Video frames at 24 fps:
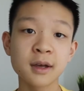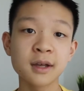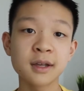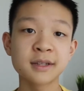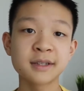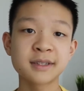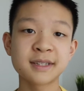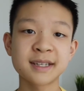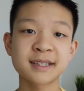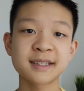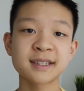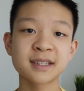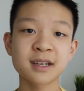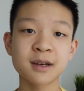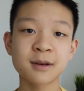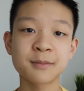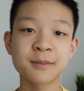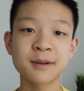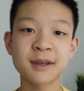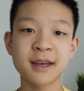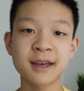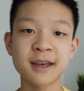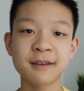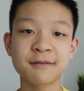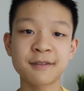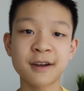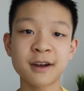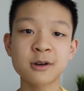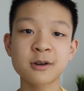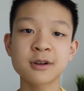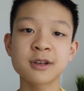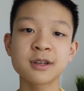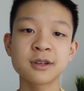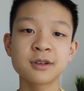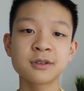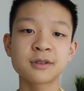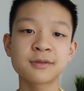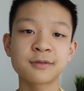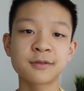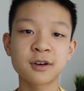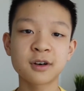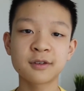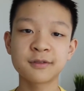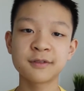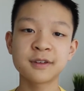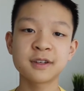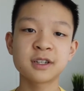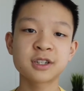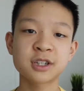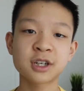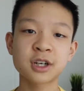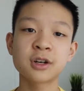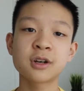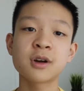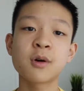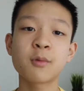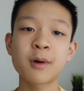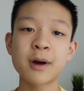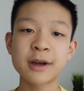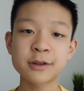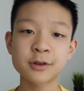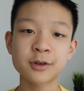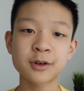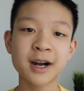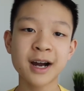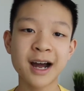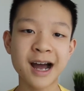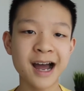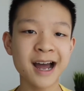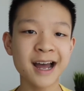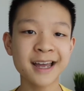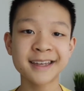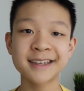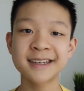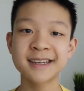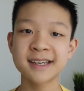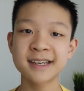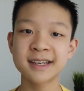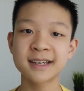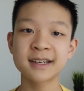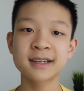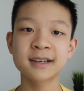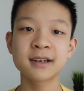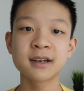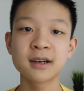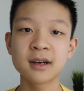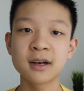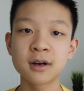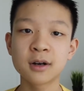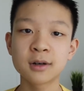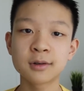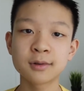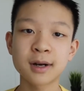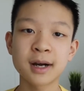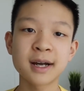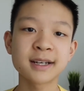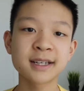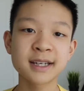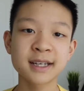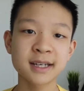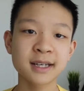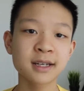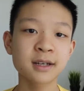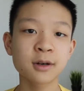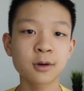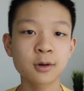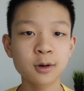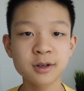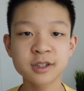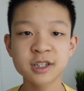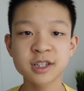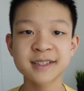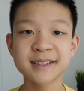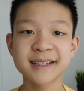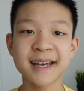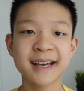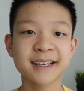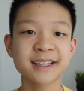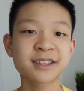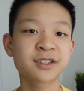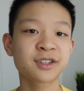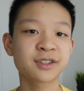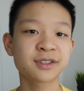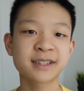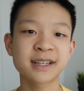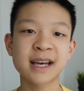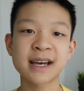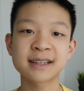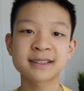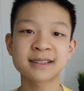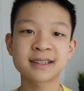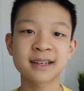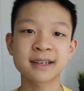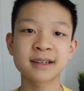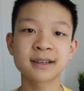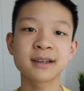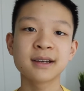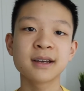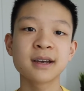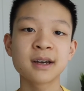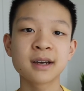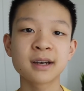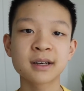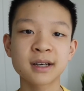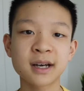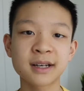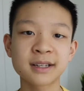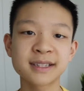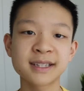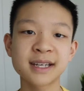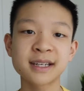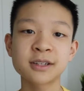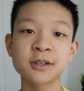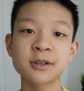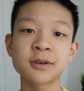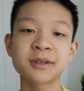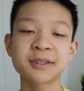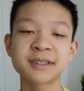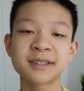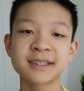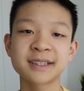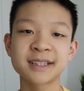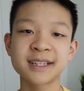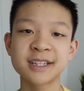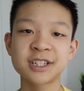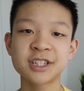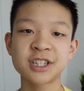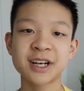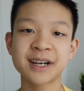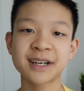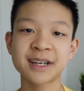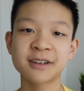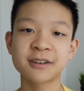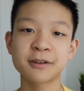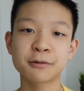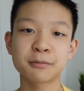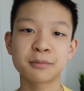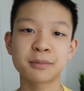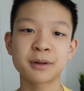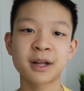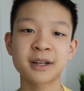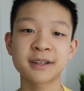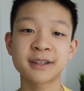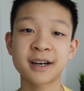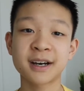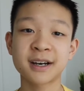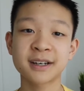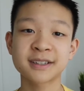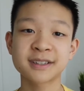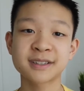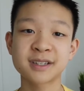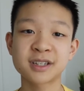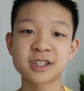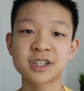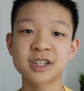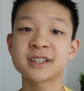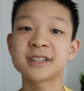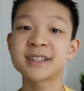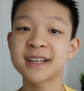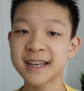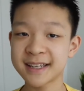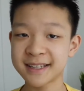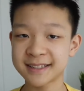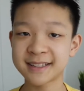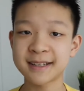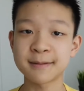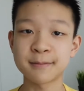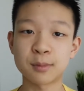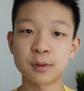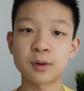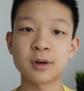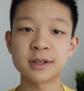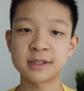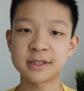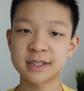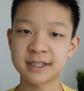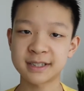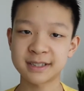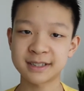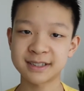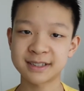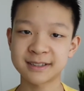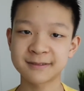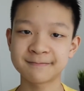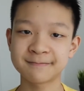This could be a very useful feature when you're hiking, running, or just exercising. Continuously checking your blood oxygen is important.